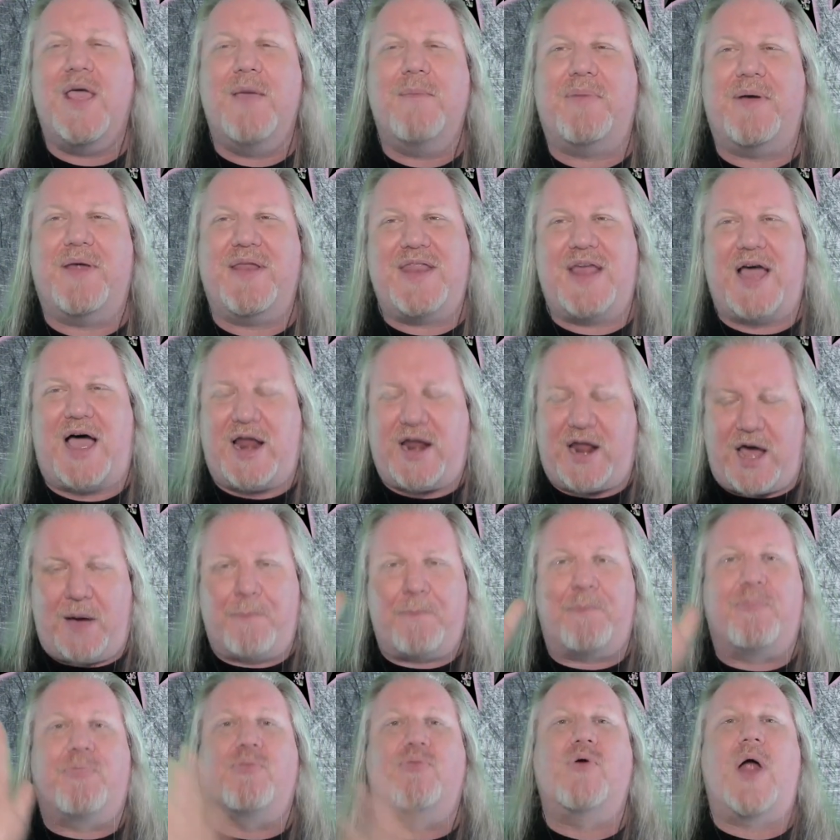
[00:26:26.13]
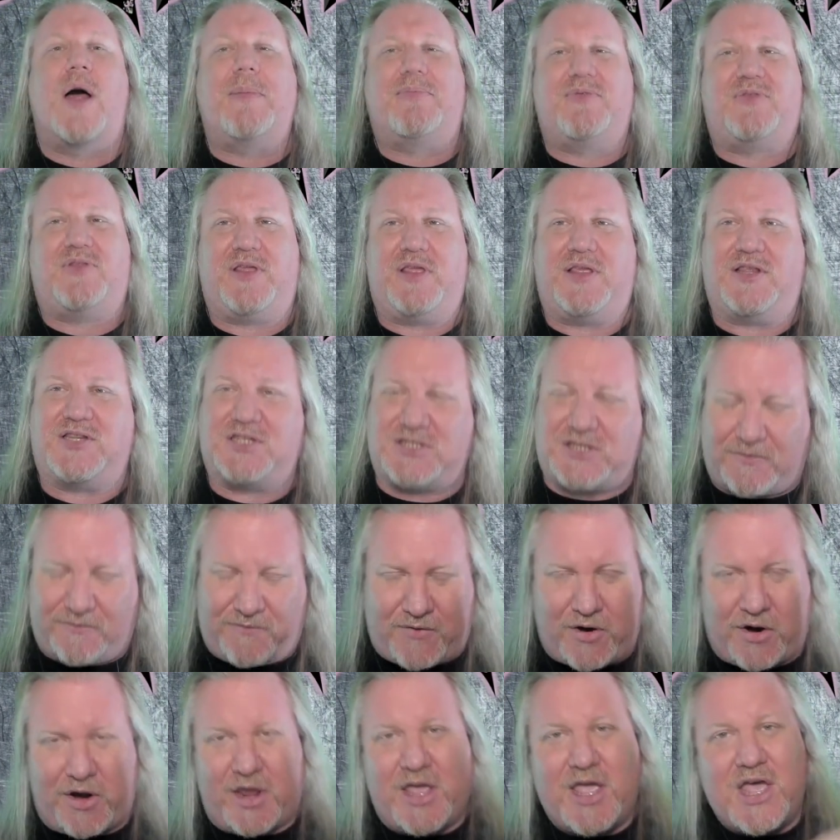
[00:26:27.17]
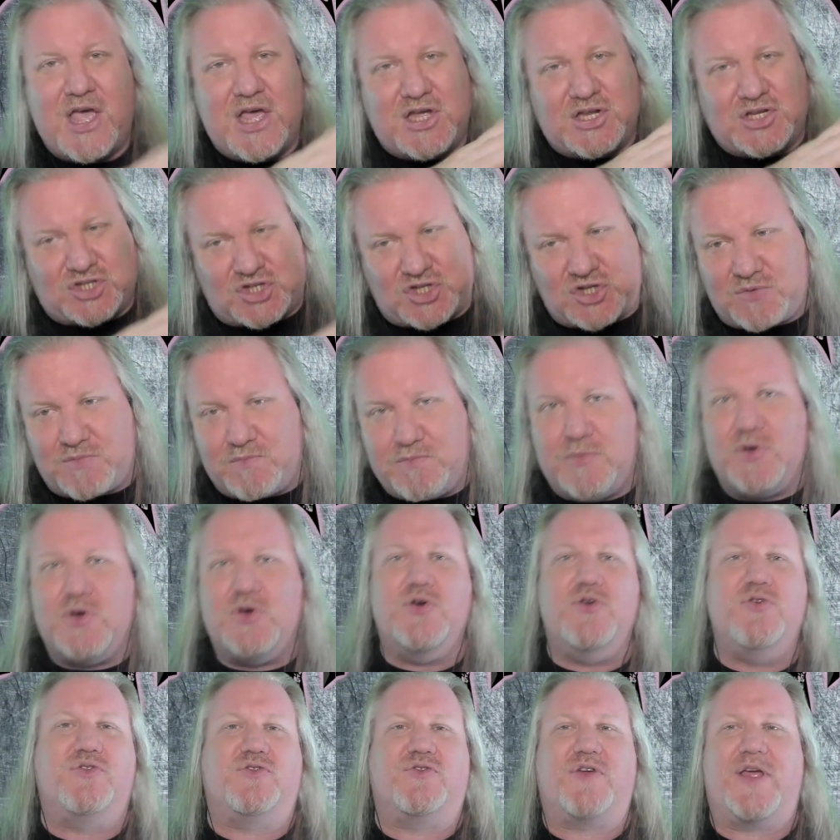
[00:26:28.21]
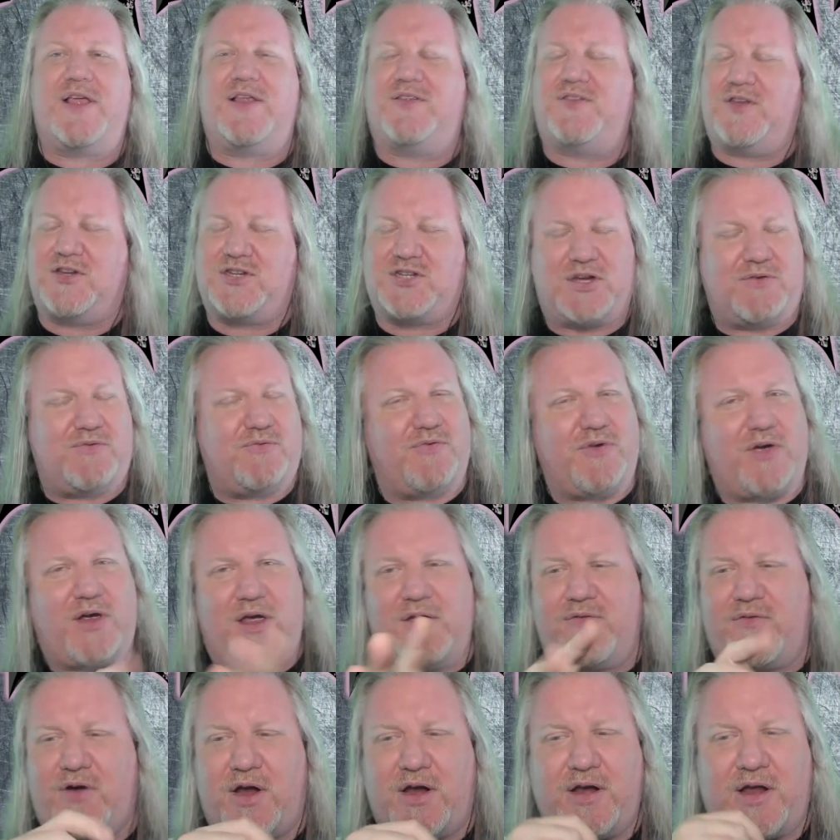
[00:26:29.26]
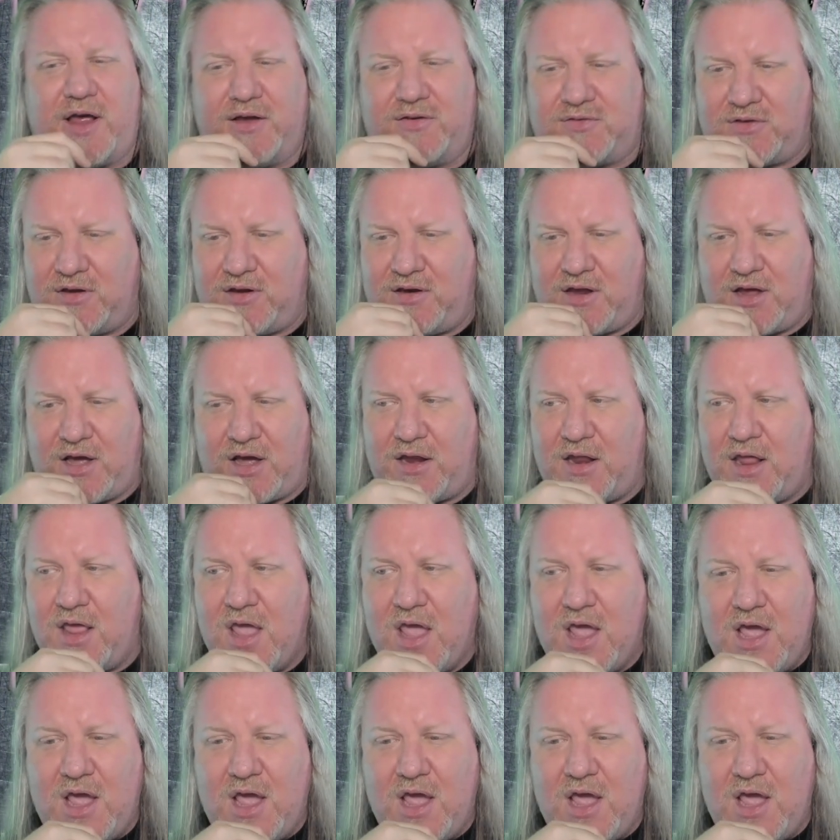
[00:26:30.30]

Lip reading: but not abruptly, just a very smooth transition. Very, very nicely done.